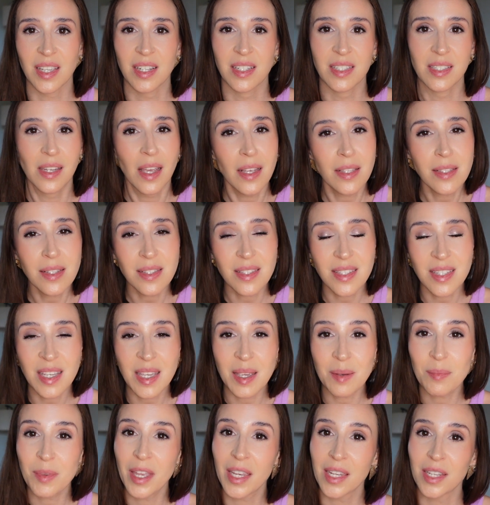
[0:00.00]
It doesn't
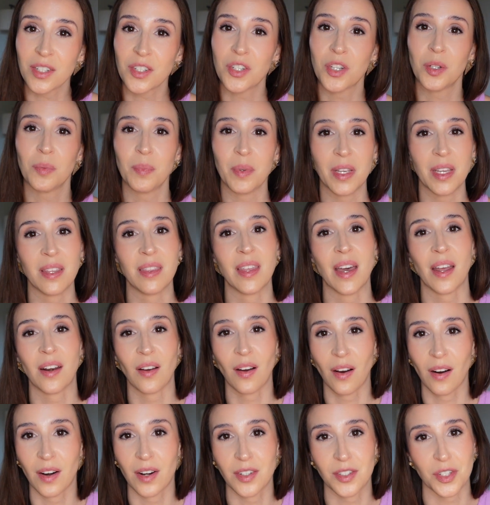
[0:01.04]
seem like it should be that
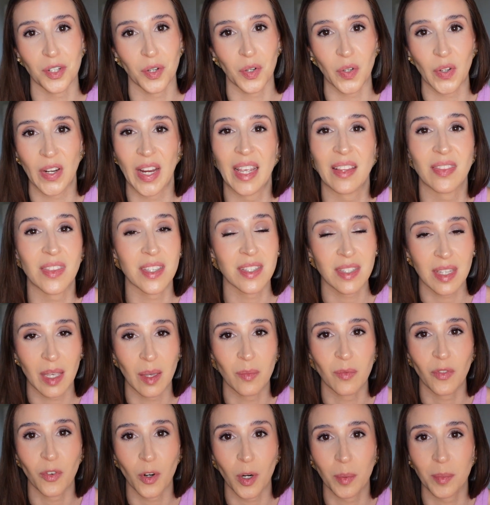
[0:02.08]
hard to create the
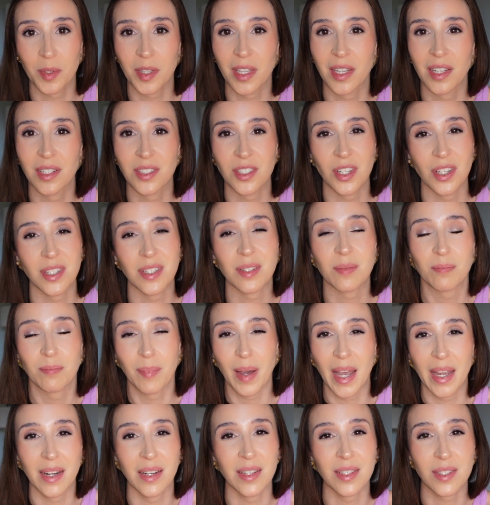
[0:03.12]
same formula, just
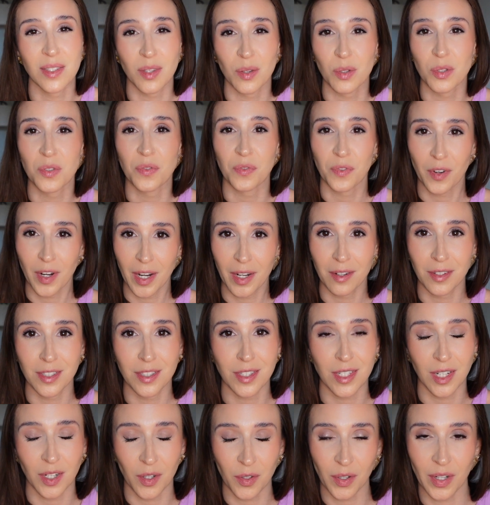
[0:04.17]
minus those
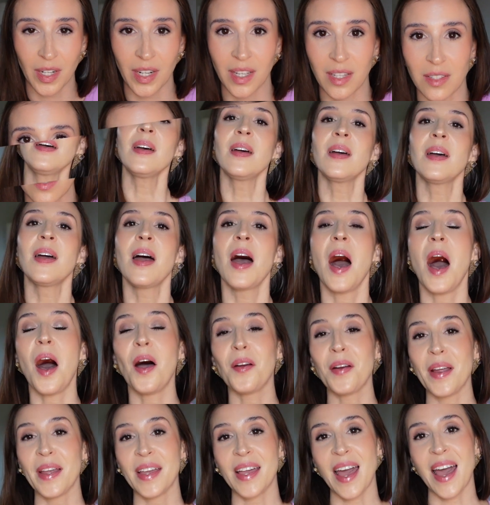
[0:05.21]
fragrance ingredients. So, all
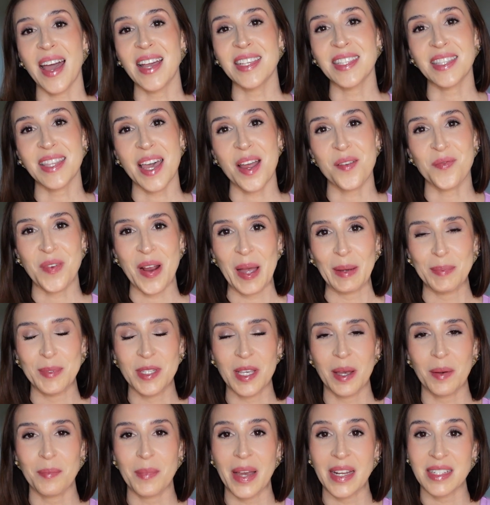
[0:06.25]
right, guys, that wraps
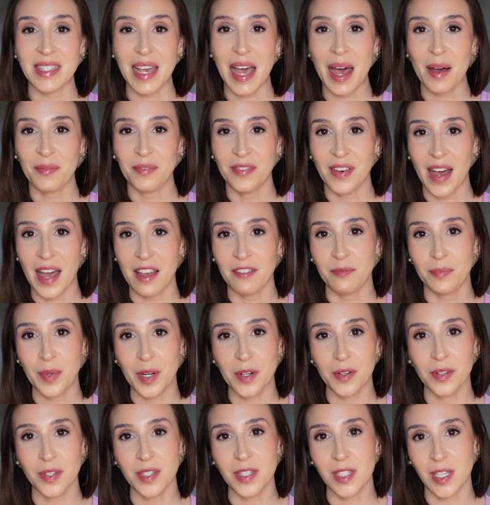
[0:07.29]
up my top 5
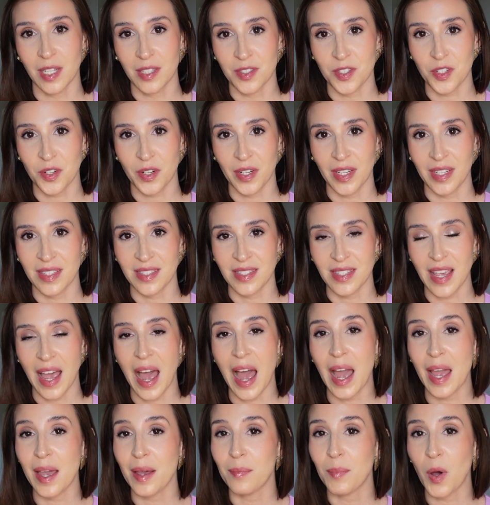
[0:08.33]
mineral sunscreens.
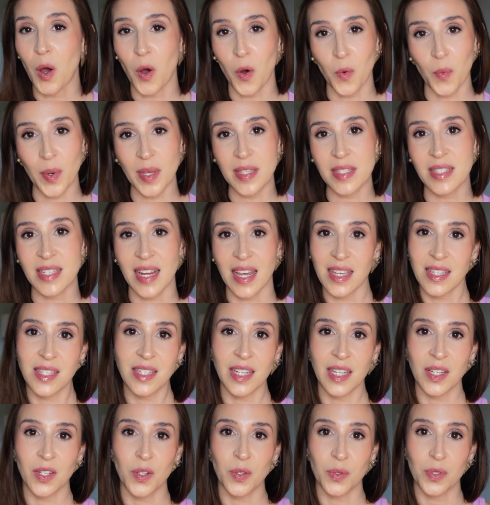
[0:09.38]
I am always
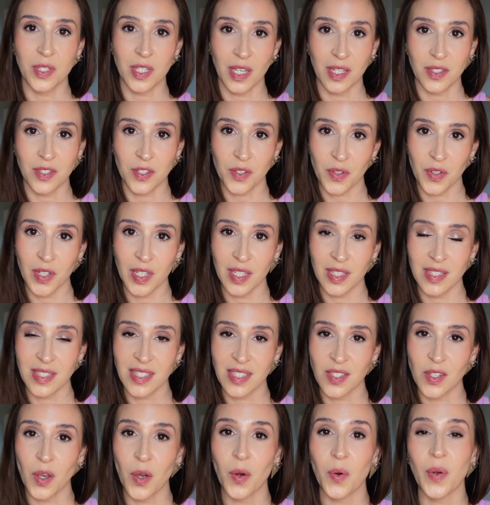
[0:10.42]
testing new sunscreens,
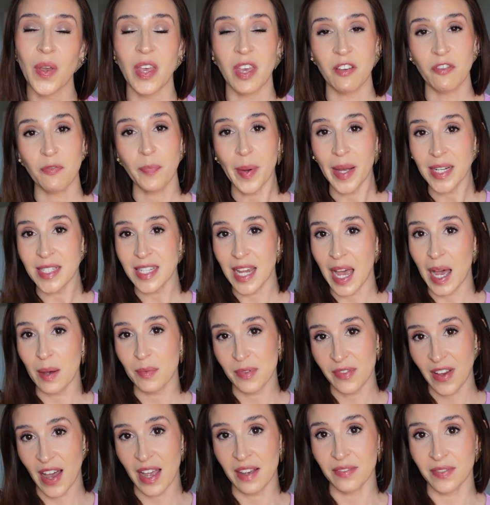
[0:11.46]
so if my top
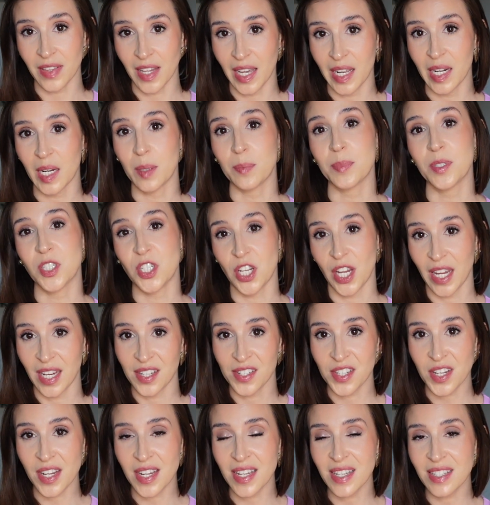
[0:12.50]
5 lineup
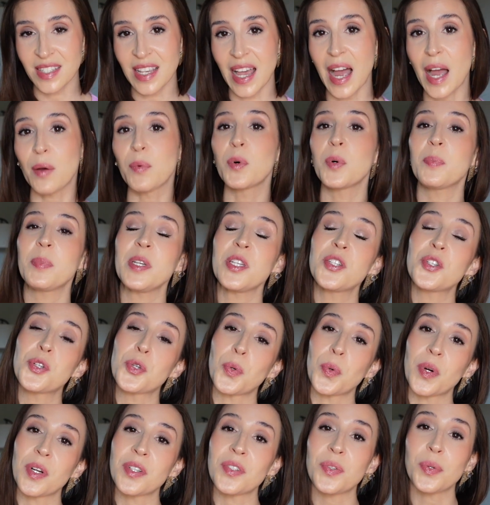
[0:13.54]
changes, I will be
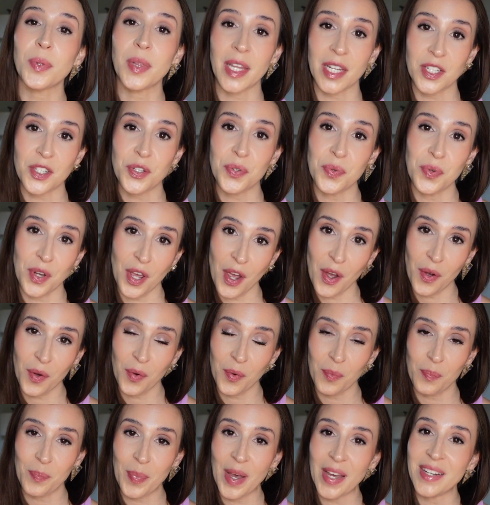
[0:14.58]
sure to let you know.
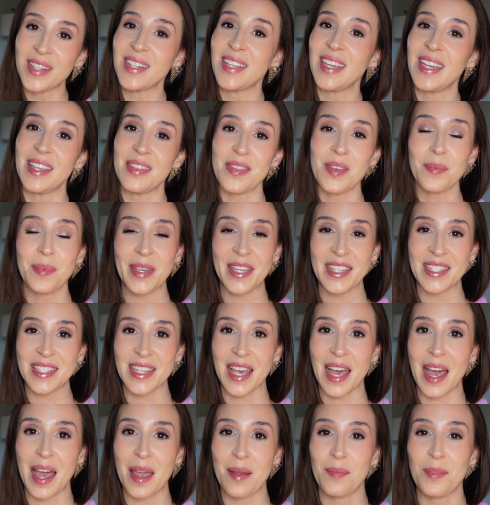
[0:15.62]
But in the
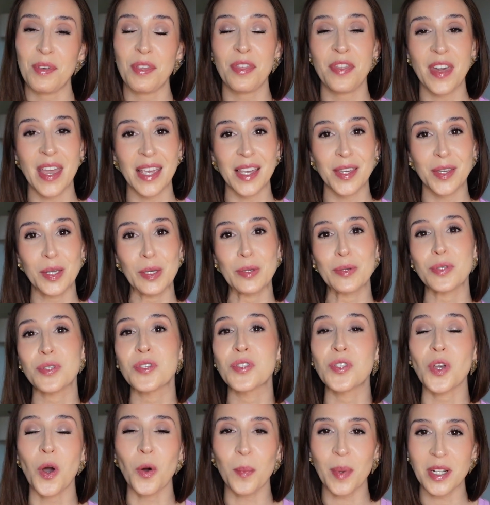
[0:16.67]
meantime, thank you
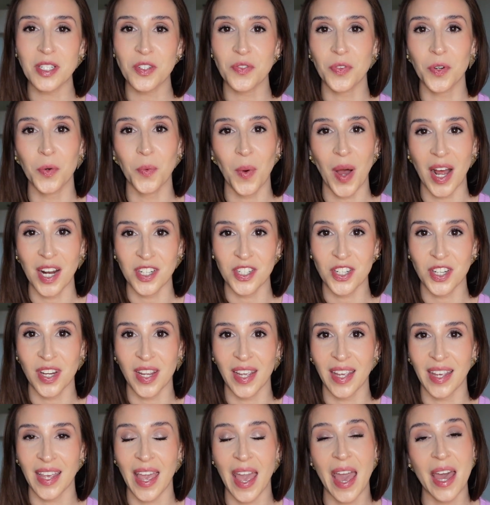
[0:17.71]
so much for
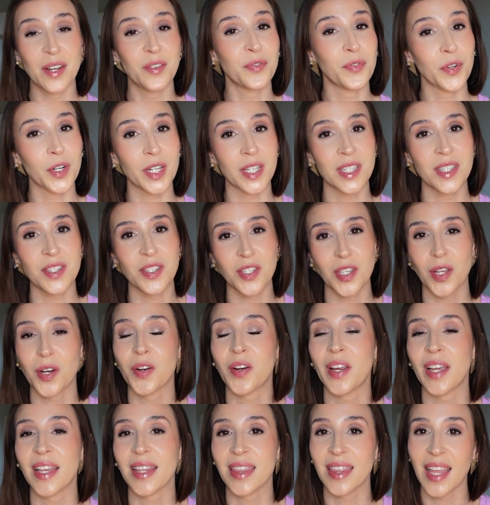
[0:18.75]
watching and for
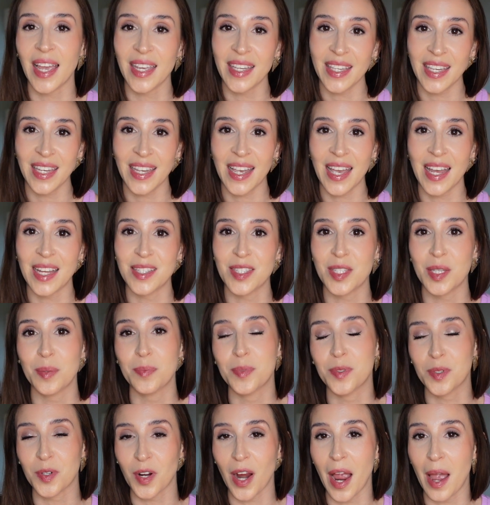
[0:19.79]
considering liking and
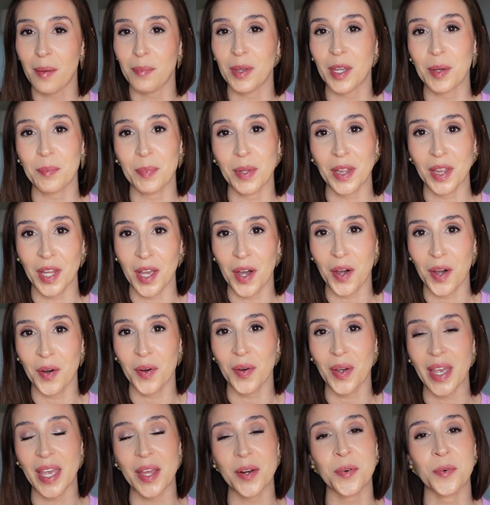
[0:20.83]
subscribing
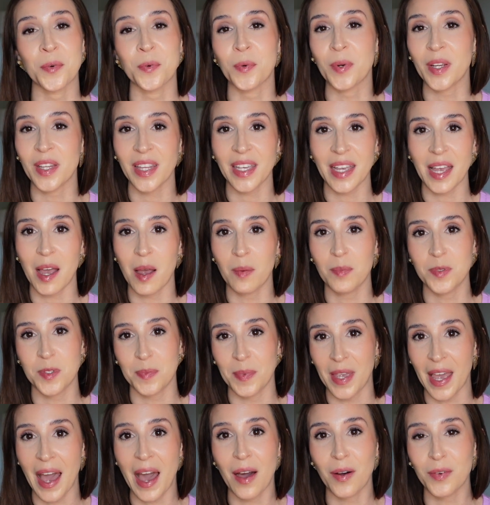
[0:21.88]
below. It really helps
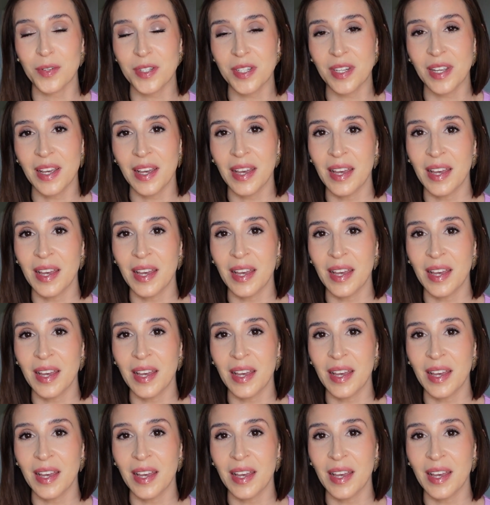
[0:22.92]
me out.